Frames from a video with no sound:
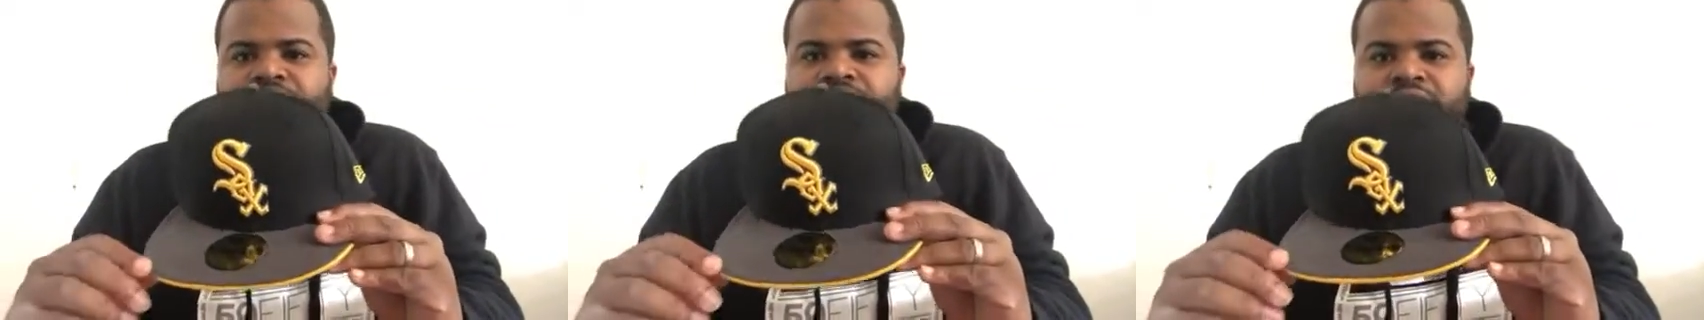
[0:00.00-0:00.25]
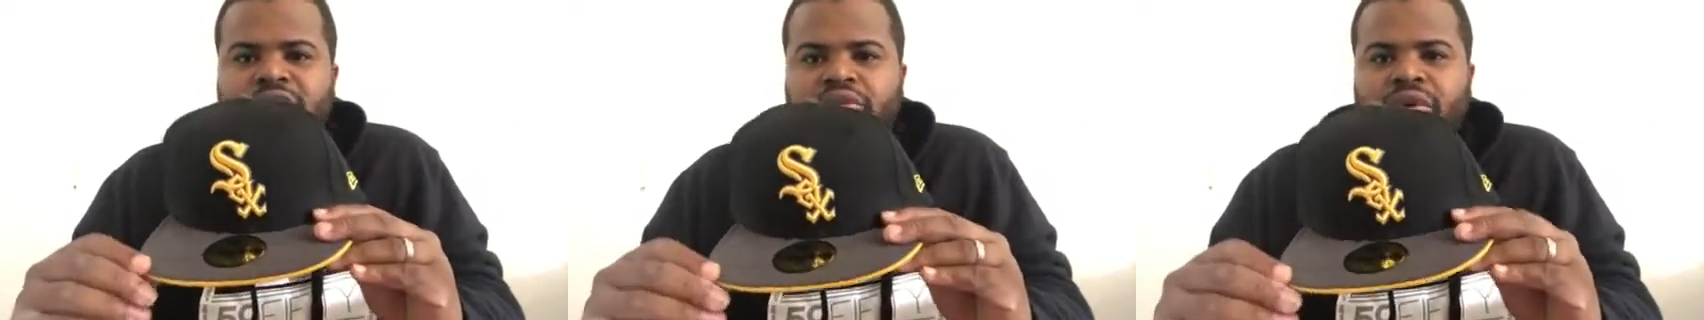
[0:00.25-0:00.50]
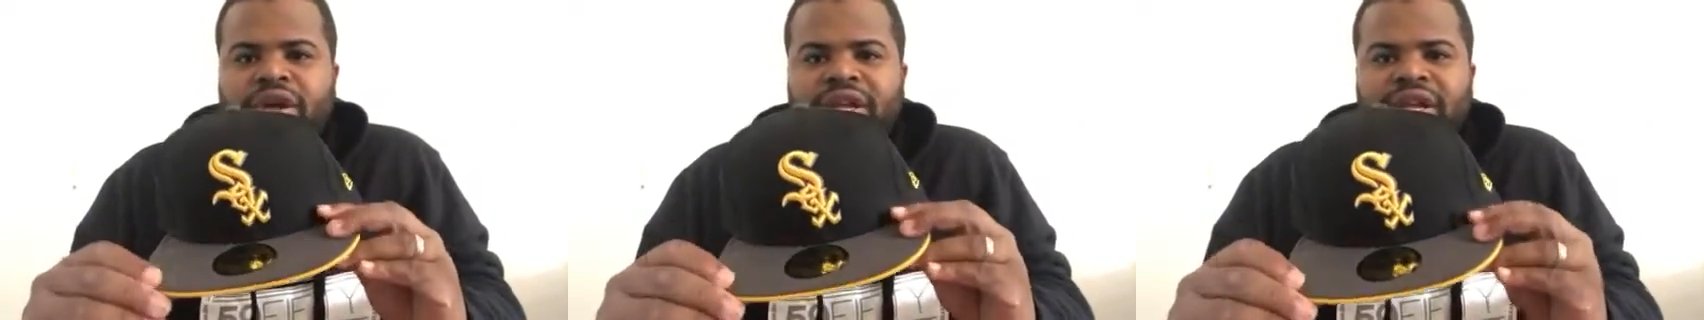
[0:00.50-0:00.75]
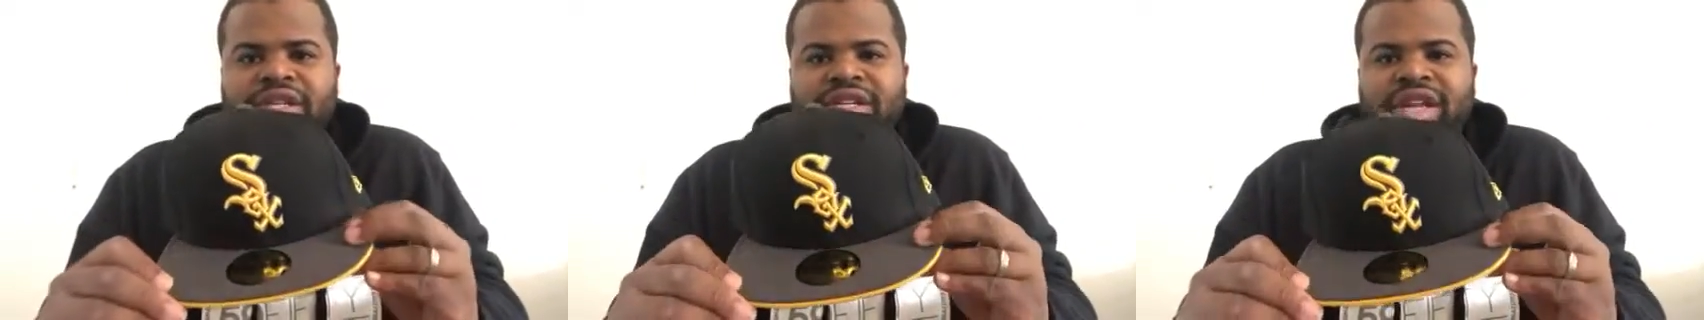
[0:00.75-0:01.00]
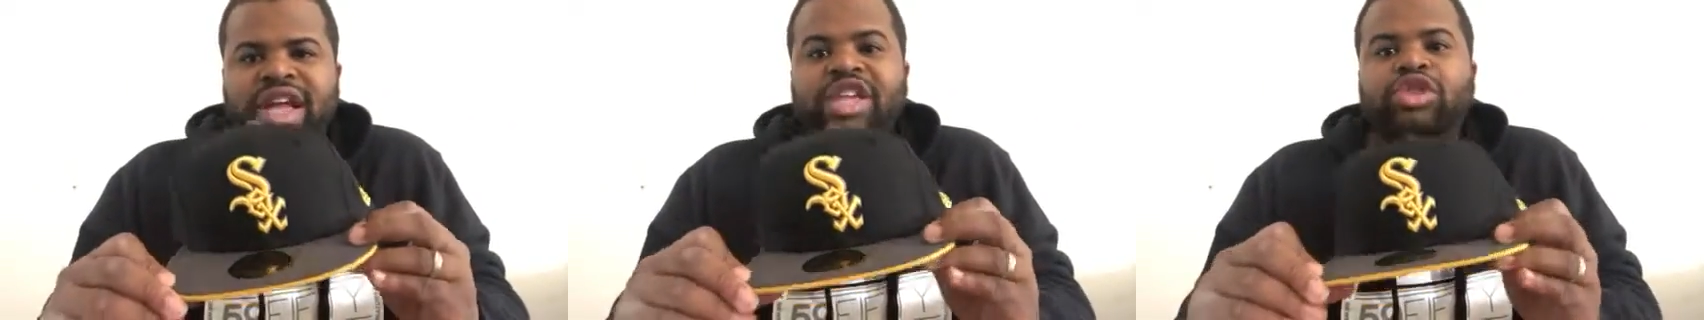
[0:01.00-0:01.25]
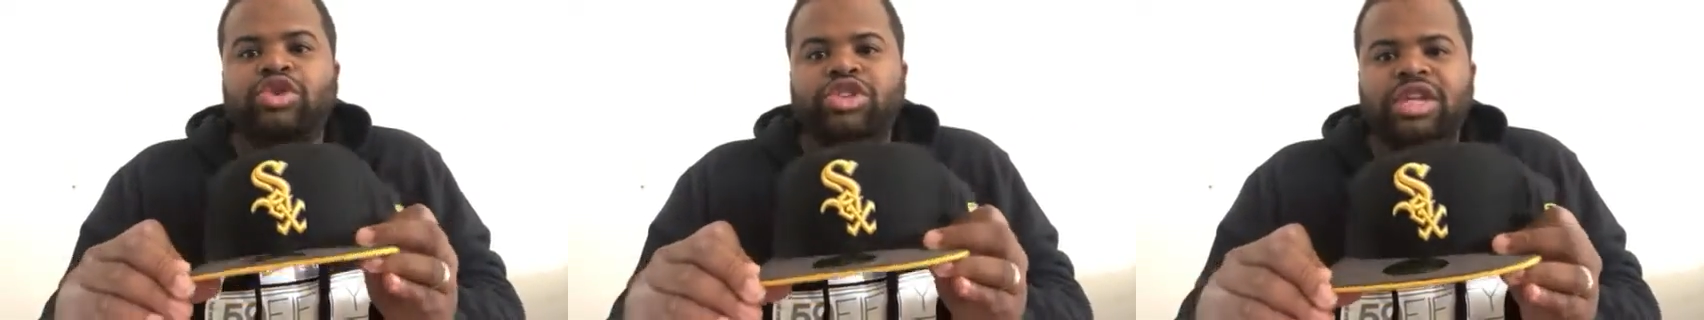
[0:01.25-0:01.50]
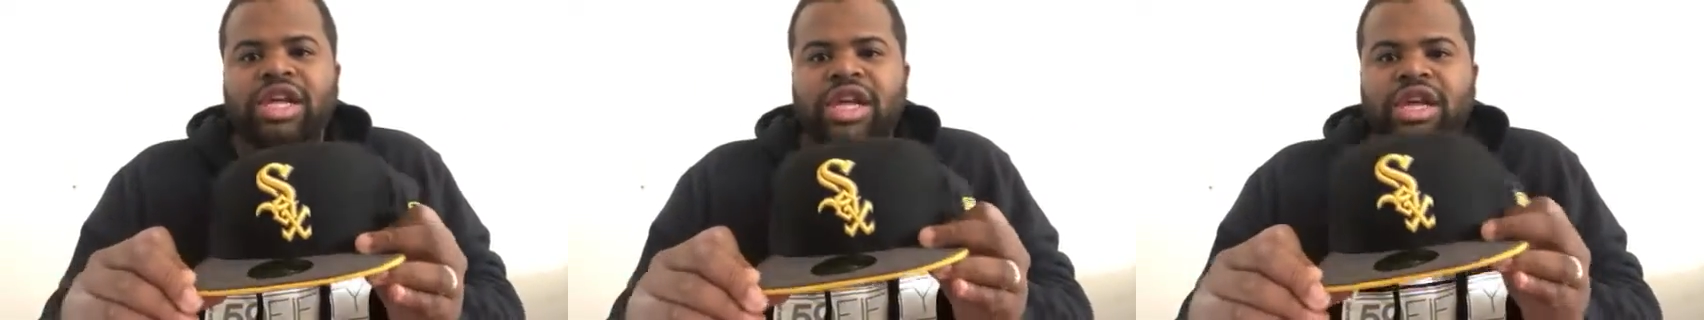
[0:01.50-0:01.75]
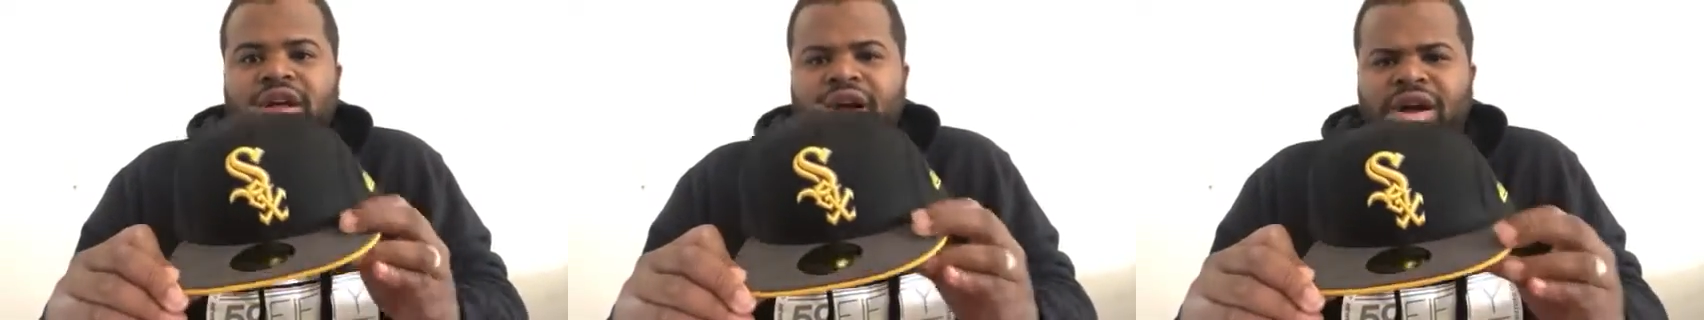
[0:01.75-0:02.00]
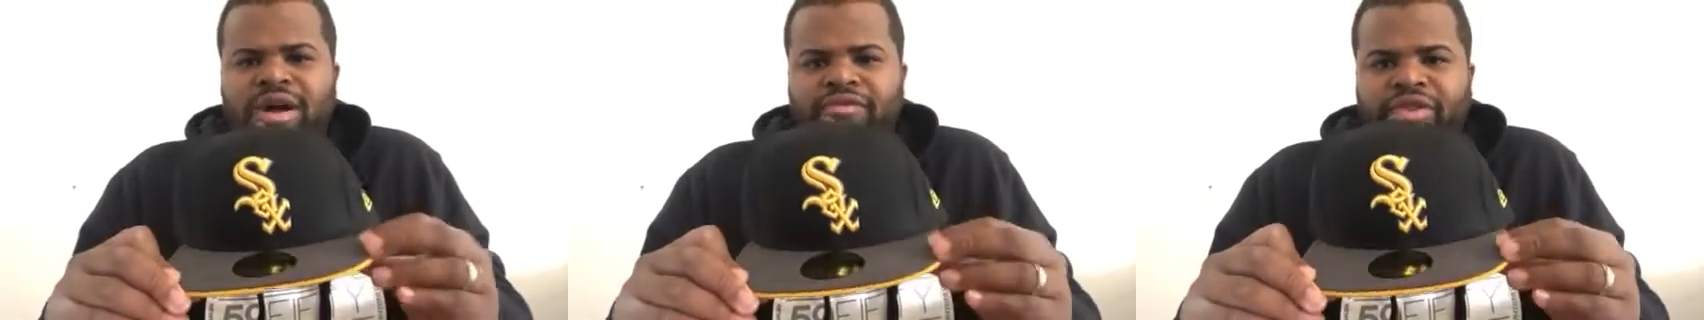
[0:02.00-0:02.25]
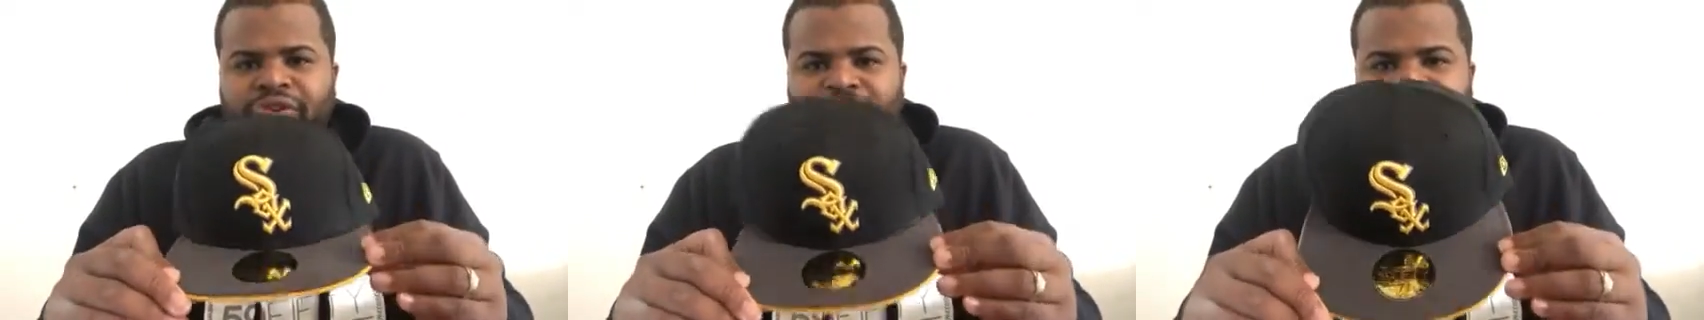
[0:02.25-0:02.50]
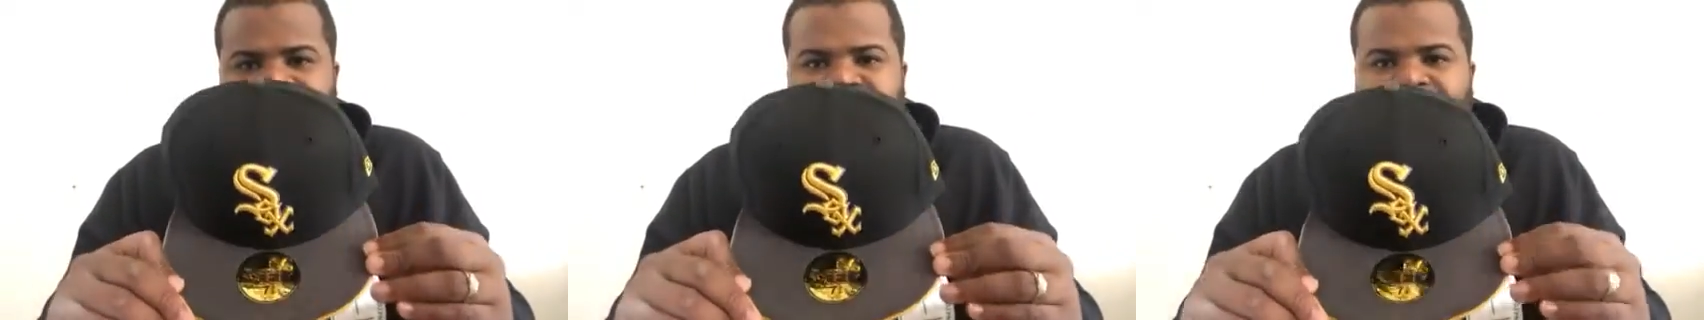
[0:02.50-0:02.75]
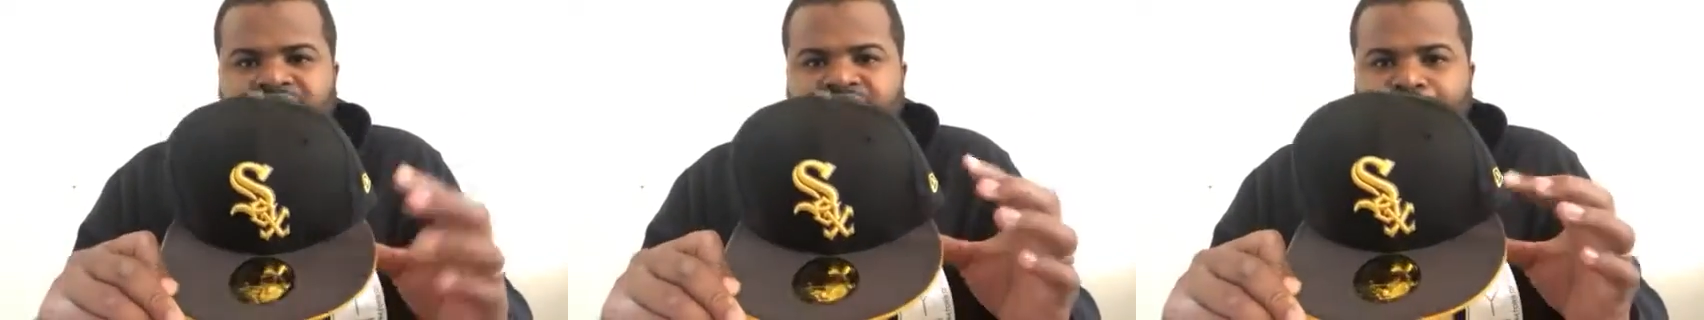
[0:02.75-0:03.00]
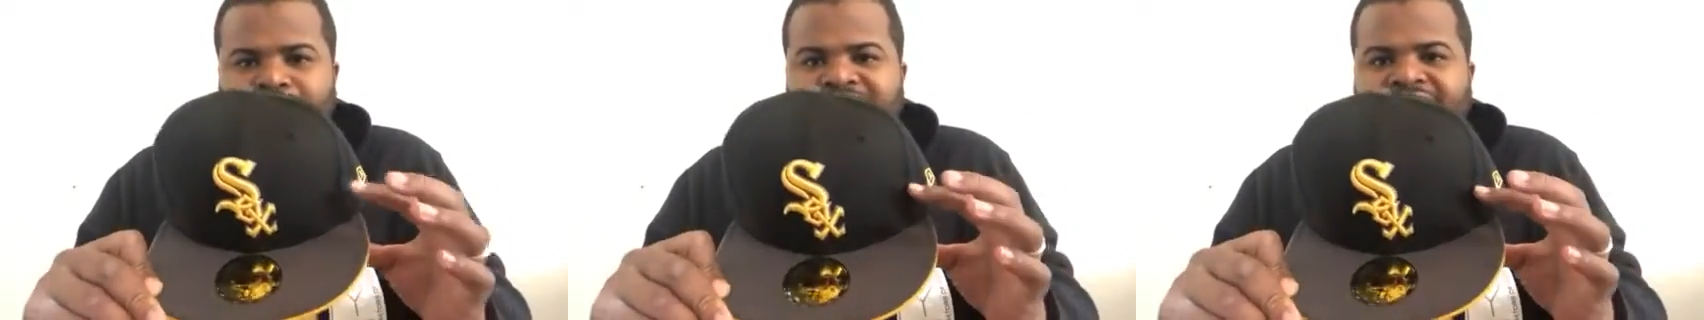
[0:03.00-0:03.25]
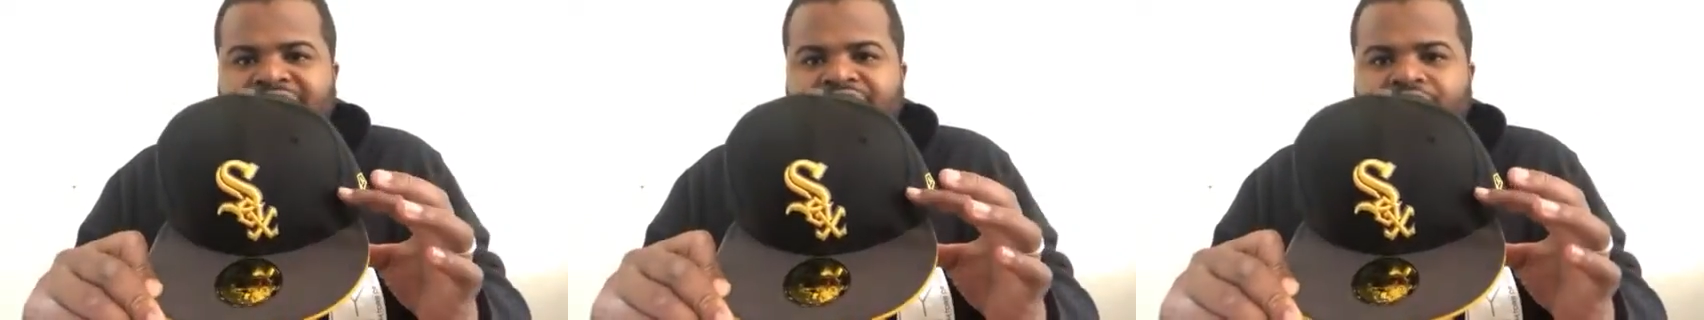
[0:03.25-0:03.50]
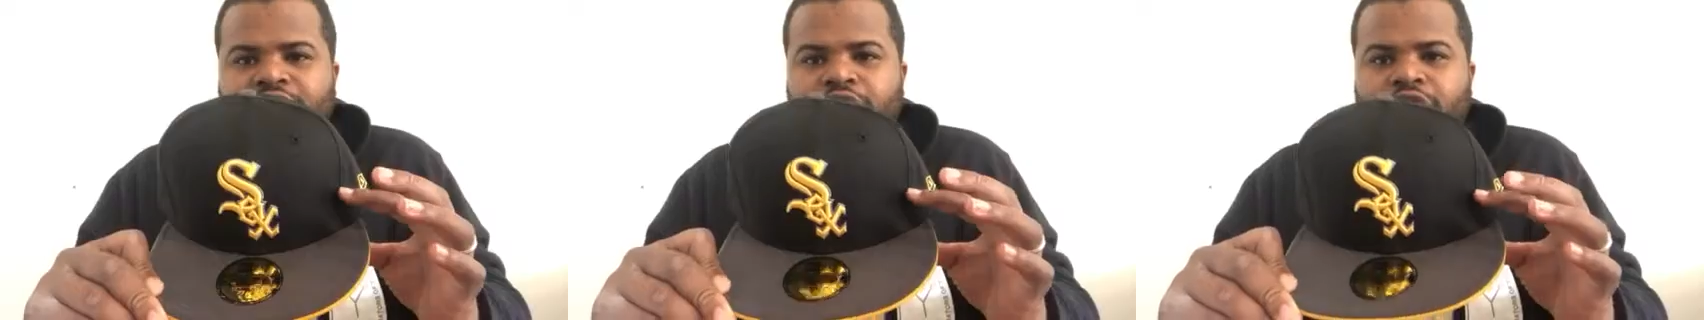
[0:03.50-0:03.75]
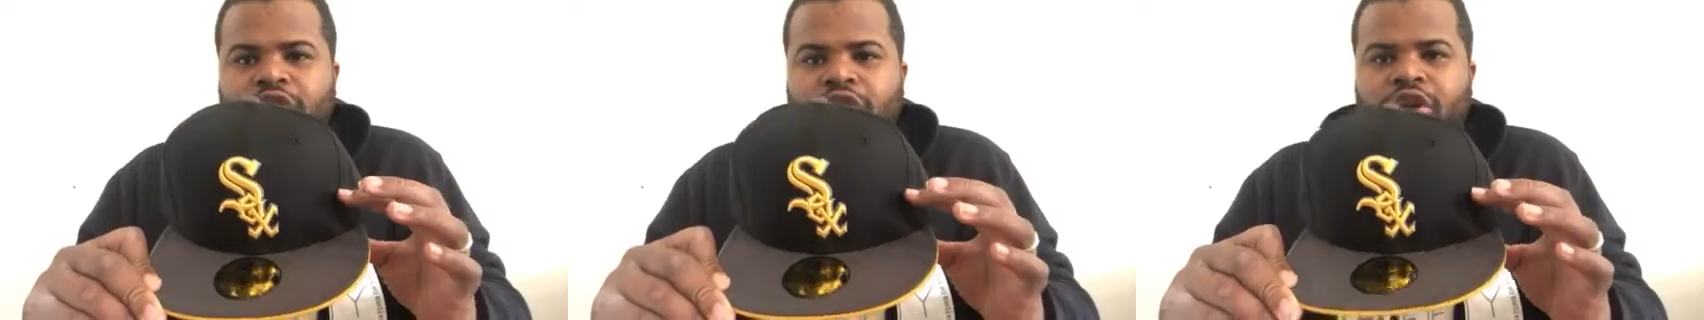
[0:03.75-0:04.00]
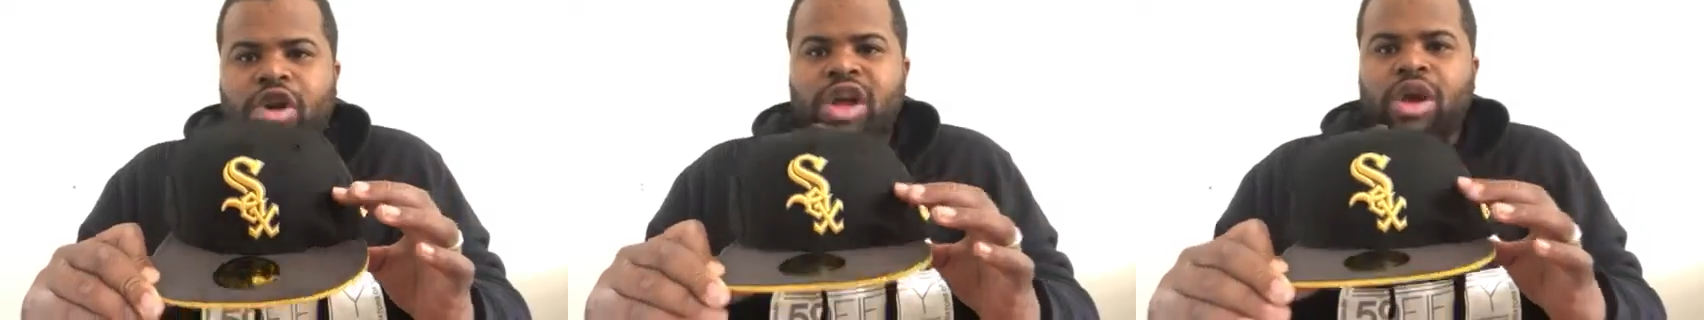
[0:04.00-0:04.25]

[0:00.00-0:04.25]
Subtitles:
This one is an interesting variation. It's a black here